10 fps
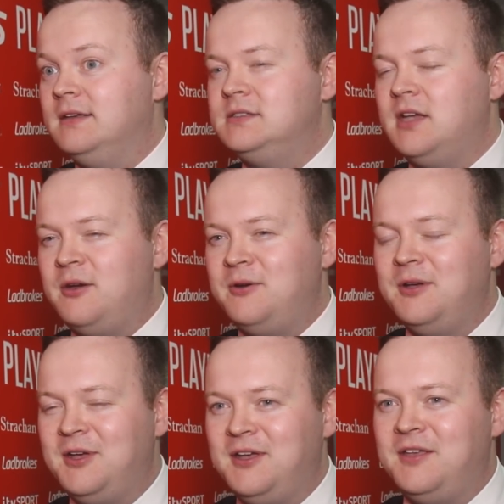So
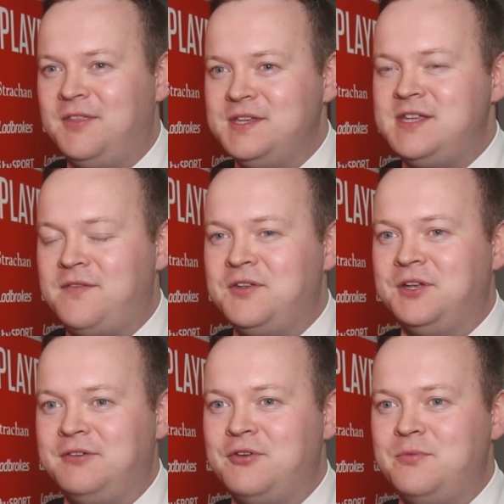there's
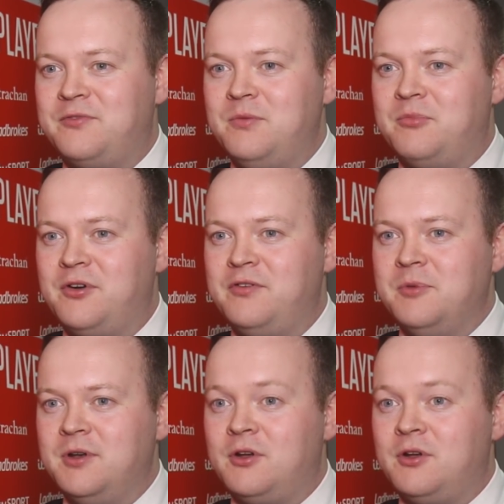definitely room for improvement.